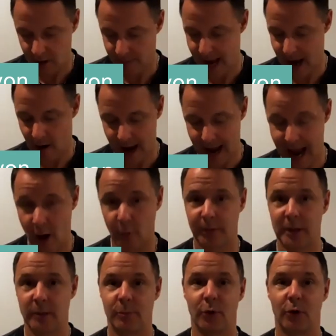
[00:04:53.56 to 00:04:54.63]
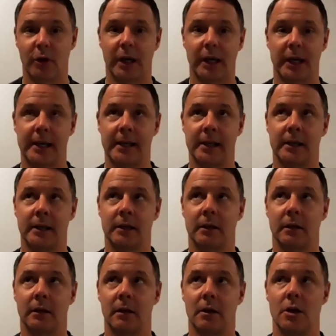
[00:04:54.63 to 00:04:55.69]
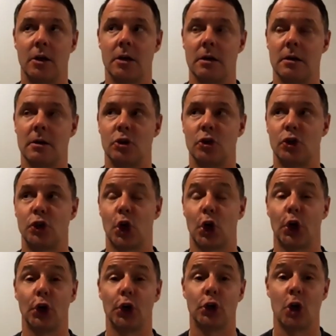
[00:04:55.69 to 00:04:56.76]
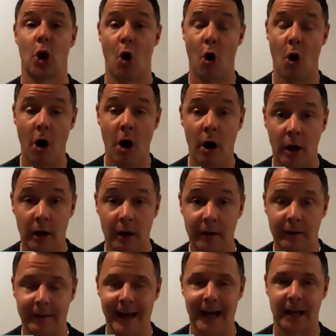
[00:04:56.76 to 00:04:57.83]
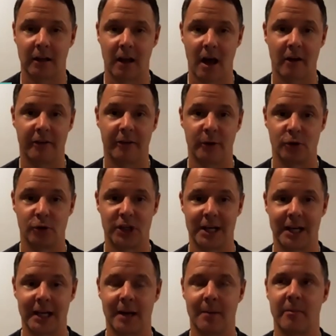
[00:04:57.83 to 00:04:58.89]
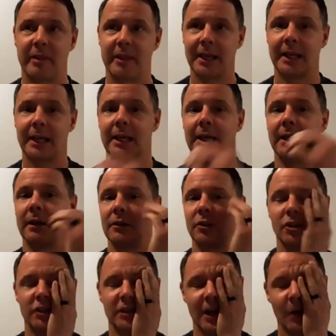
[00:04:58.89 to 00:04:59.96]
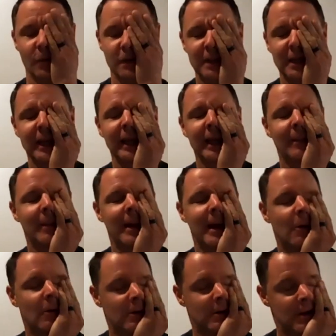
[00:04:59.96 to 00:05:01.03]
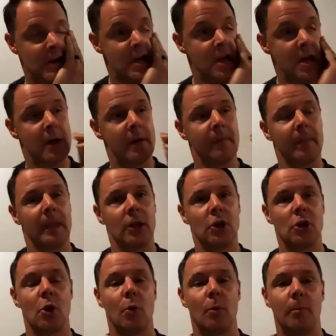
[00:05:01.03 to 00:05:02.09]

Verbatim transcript: about how people can turn on that klotho gene. And I'm thinking, just, I was thinking about you know,